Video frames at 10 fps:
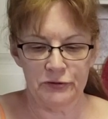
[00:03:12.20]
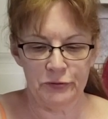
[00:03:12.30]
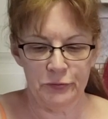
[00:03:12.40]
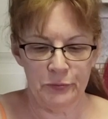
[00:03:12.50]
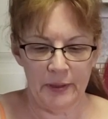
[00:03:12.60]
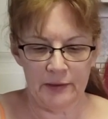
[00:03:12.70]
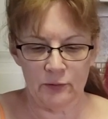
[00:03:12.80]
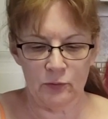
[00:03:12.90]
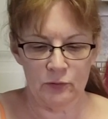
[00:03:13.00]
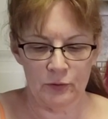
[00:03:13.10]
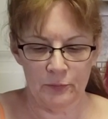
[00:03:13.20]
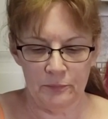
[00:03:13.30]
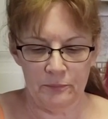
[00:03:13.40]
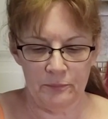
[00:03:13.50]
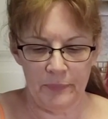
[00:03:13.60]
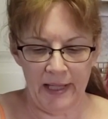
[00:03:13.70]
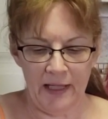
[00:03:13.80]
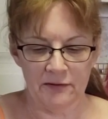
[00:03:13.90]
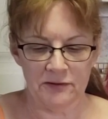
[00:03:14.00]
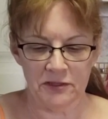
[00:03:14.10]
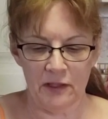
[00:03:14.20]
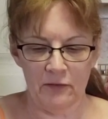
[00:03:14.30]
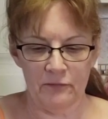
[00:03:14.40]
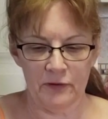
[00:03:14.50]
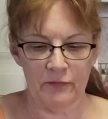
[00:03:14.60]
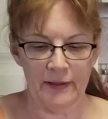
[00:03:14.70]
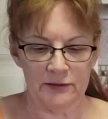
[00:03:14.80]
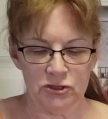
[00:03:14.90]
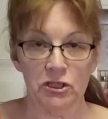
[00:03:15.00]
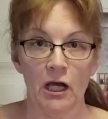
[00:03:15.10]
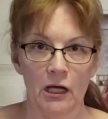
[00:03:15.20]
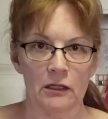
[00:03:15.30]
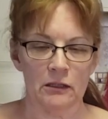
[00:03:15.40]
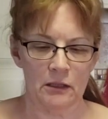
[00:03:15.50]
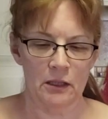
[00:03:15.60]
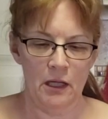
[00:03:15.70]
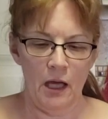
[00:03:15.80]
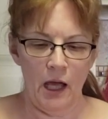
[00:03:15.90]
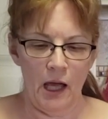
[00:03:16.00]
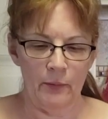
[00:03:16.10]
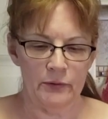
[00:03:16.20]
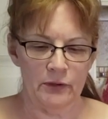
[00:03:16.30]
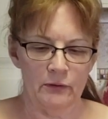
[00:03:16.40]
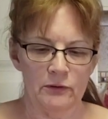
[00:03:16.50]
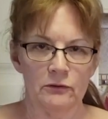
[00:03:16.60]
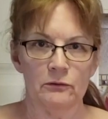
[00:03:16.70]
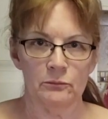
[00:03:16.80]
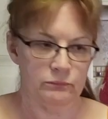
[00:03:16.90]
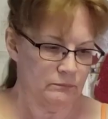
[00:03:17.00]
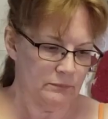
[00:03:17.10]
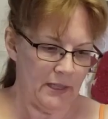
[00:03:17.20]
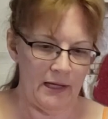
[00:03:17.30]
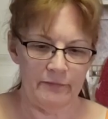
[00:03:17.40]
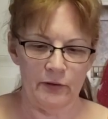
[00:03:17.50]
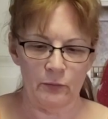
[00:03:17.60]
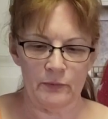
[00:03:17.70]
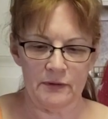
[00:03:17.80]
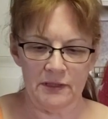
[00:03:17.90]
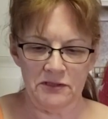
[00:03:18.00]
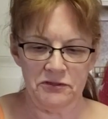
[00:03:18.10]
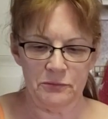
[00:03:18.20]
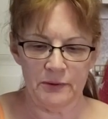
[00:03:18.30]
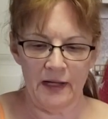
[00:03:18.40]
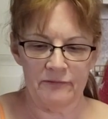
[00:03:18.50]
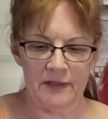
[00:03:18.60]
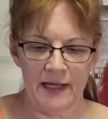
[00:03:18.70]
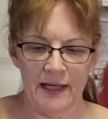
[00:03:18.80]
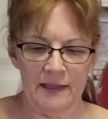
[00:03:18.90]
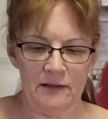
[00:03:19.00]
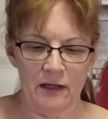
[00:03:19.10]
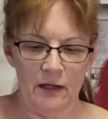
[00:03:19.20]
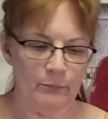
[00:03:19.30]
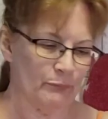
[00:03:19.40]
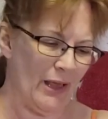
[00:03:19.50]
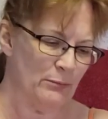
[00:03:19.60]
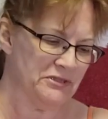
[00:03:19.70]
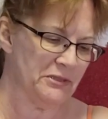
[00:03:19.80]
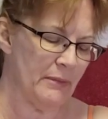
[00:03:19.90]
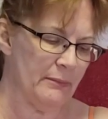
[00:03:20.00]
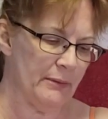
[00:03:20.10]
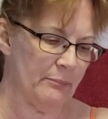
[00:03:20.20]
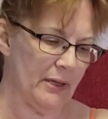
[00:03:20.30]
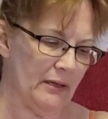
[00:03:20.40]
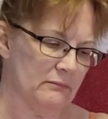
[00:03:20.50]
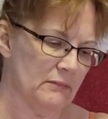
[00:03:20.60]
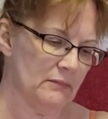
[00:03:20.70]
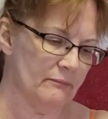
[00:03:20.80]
2¼ pounds of the ground chuck, I would go a little heavier with this. You would have to add, I would say maybe about,